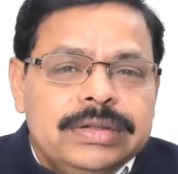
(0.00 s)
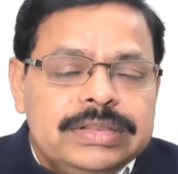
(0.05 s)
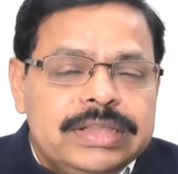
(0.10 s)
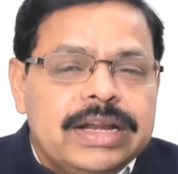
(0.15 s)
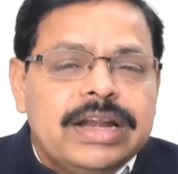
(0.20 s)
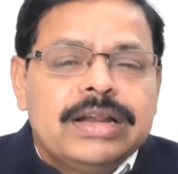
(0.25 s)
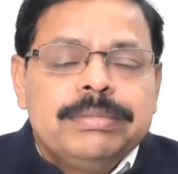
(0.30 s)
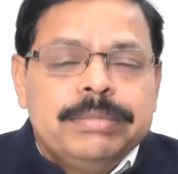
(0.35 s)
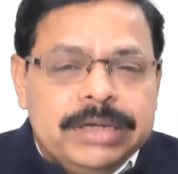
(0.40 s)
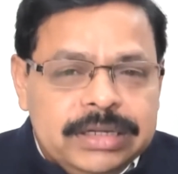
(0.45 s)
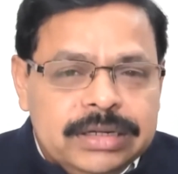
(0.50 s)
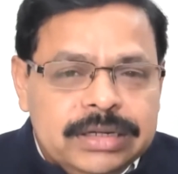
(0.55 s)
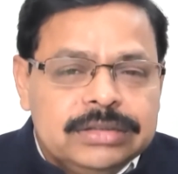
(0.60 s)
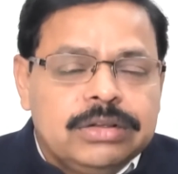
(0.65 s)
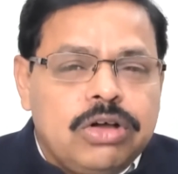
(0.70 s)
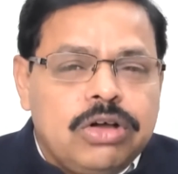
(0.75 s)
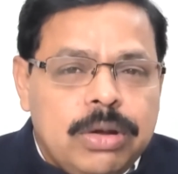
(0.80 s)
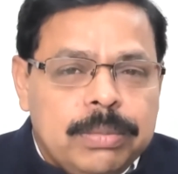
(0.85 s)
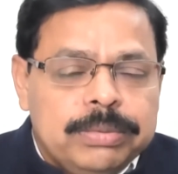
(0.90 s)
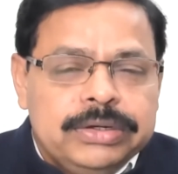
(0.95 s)
There are many
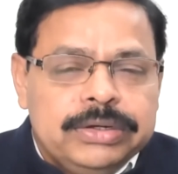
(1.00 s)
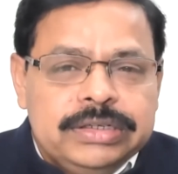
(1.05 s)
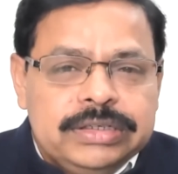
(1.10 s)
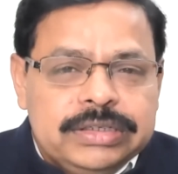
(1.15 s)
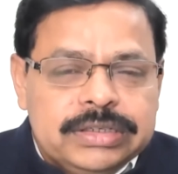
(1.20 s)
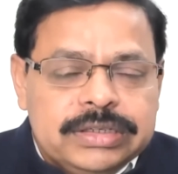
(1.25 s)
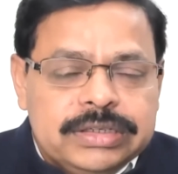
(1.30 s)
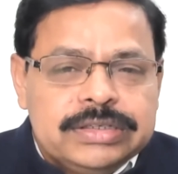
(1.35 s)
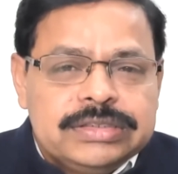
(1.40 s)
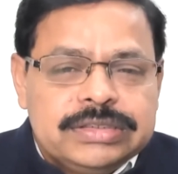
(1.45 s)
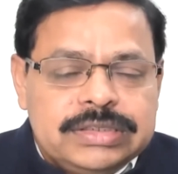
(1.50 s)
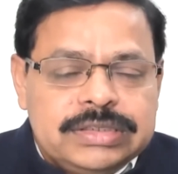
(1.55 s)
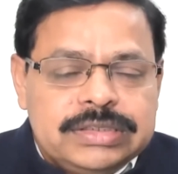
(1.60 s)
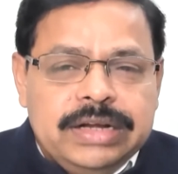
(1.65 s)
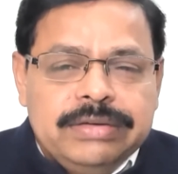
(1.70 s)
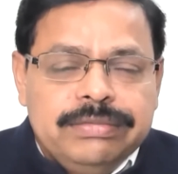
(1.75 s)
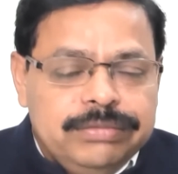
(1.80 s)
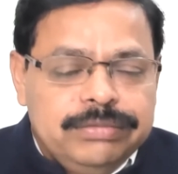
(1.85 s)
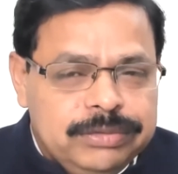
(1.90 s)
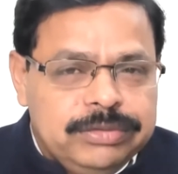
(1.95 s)
other competitors,
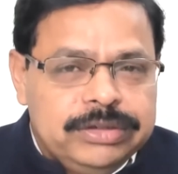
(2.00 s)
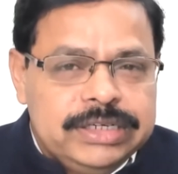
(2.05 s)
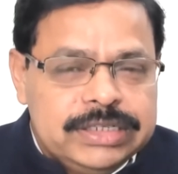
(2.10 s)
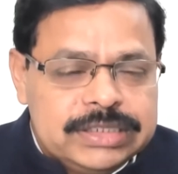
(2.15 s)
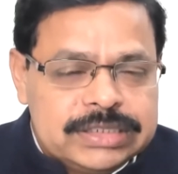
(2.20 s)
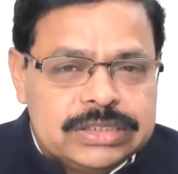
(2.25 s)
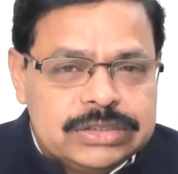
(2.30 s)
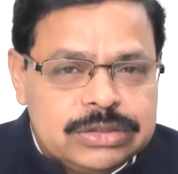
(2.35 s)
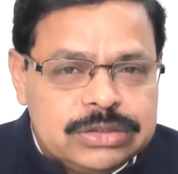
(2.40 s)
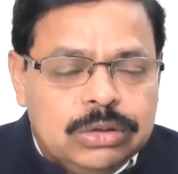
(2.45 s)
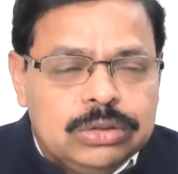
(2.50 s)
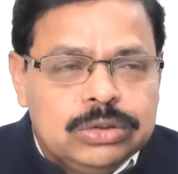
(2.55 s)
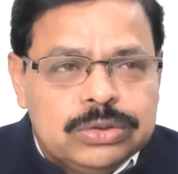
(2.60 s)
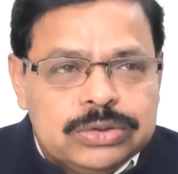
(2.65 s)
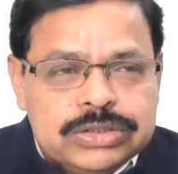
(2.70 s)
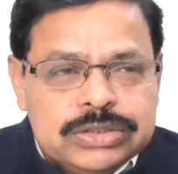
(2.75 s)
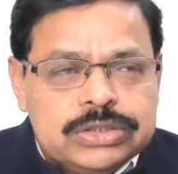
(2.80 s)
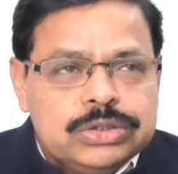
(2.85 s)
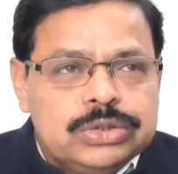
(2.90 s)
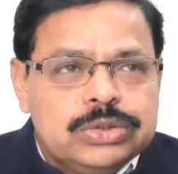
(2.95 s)
and we will discuss all
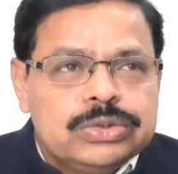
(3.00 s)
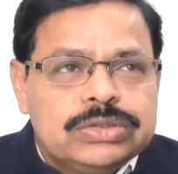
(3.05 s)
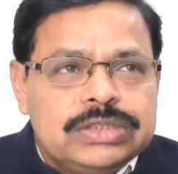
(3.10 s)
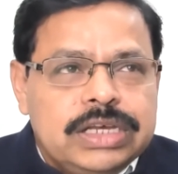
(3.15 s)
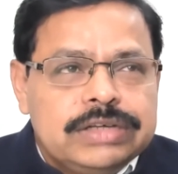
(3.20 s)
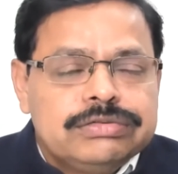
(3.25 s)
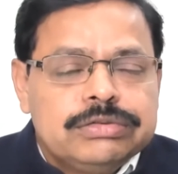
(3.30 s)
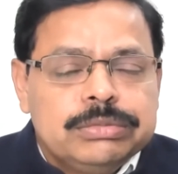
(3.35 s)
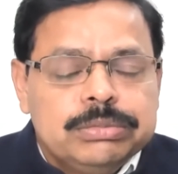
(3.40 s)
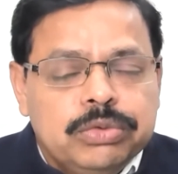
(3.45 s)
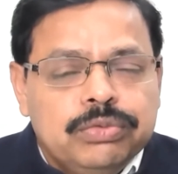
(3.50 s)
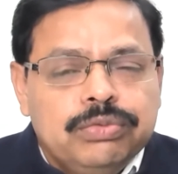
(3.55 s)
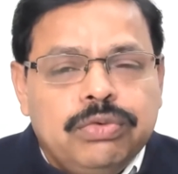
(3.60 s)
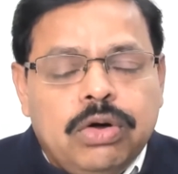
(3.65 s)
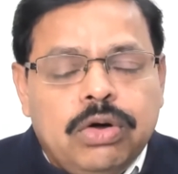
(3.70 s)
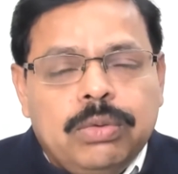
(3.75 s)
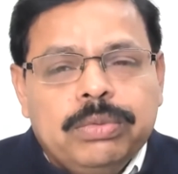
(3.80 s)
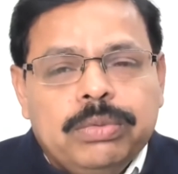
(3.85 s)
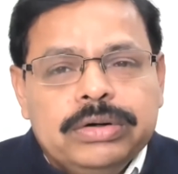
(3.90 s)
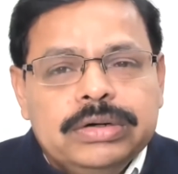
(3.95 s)
those issues as we move
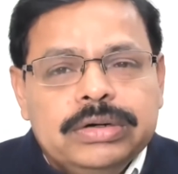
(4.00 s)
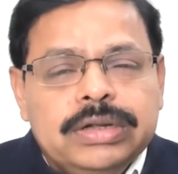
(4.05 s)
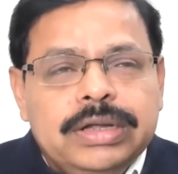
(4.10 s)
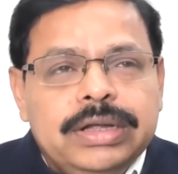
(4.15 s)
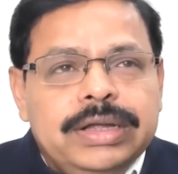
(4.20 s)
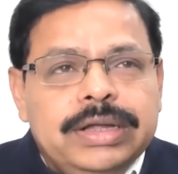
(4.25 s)
forward.